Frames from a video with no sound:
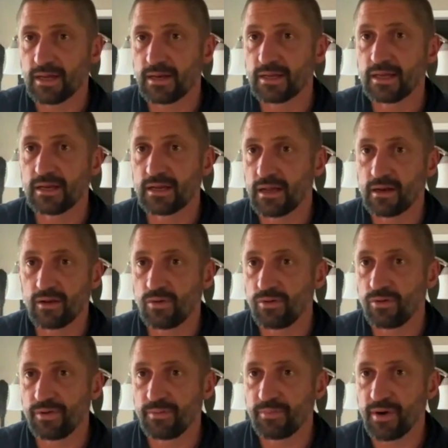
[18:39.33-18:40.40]
kind of get it kind of
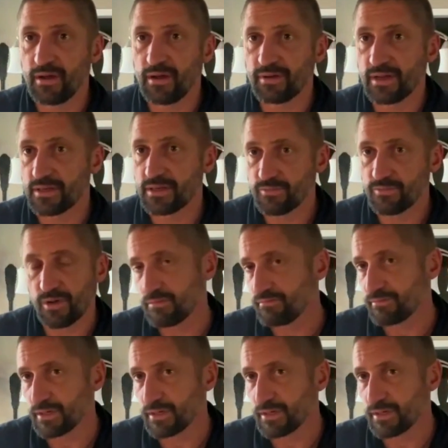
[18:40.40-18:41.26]
golden brown as well.